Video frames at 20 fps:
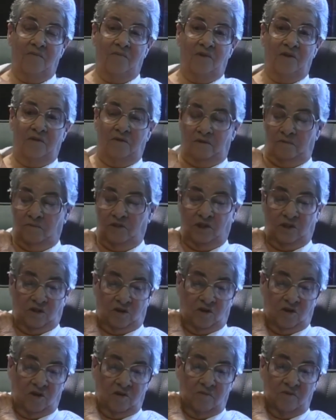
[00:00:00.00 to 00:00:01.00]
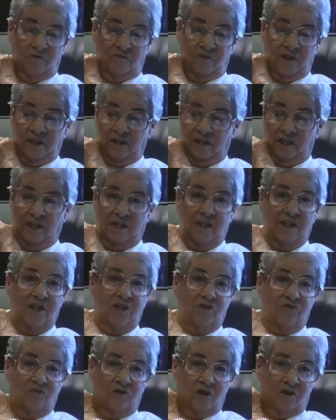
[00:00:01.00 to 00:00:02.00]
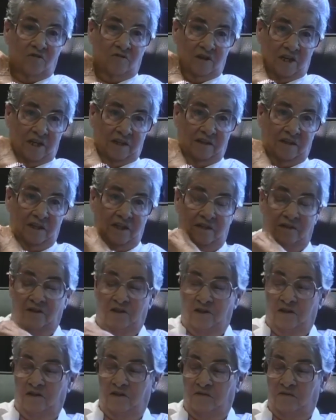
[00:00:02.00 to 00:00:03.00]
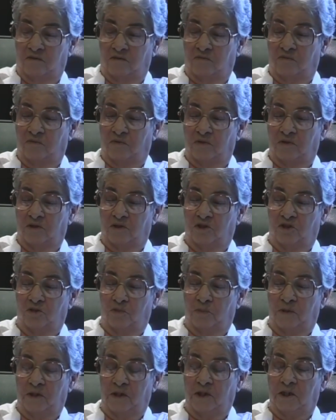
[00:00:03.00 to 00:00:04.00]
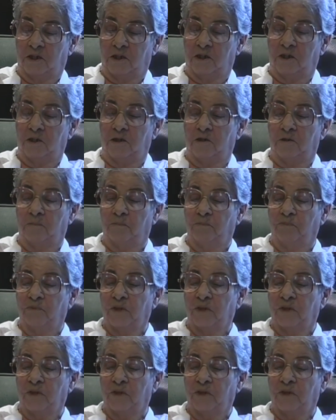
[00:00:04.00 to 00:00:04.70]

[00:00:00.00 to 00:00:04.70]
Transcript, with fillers: But Mr. Harmon found out he could draw like that, this superintendent here.